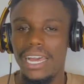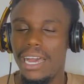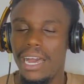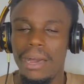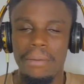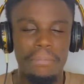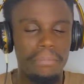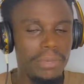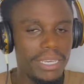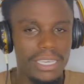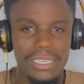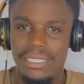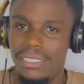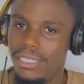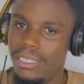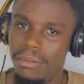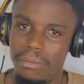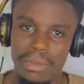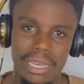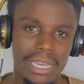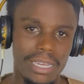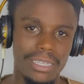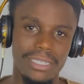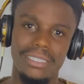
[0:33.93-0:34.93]
Amazing,
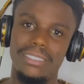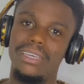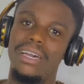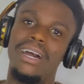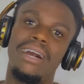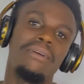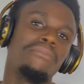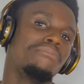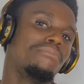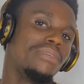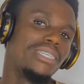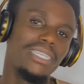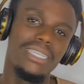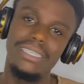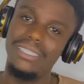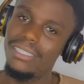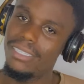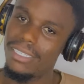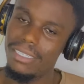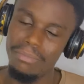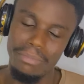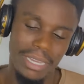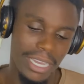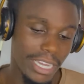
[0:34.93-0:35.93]
man. Even
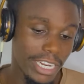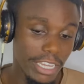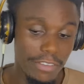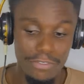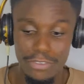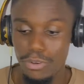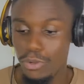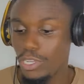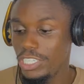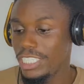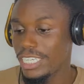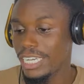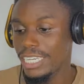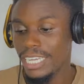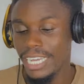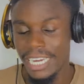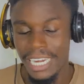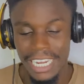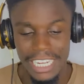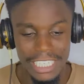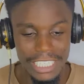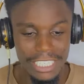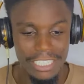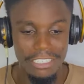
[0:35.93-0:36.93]
though Iyanya in
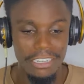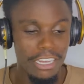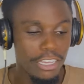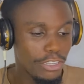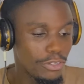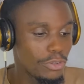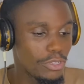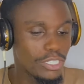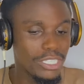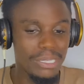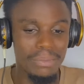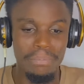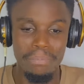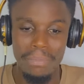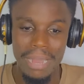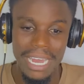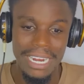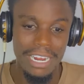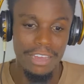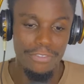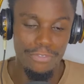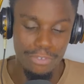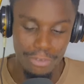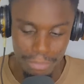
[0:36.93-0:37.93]
Nigeria, you know, he's a
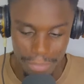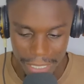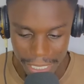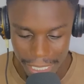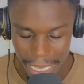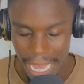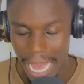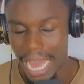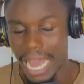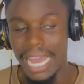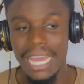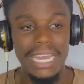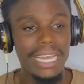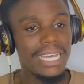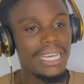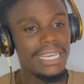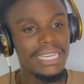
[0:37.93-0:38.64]
mad afrobeat guy.